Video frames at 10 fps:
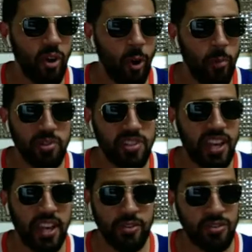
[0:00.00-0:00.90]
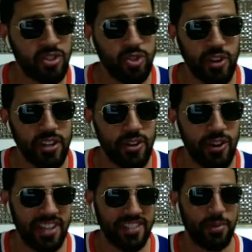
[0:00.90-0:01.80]
almost kills Jordynne
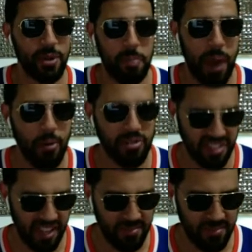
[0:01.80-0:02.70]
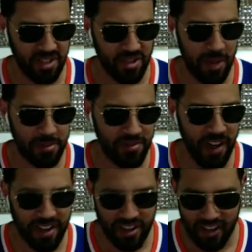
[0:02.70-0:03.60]
Grace with a power slam, just drops her
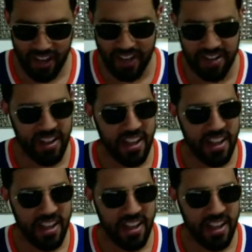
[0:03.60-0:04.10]
right on her head.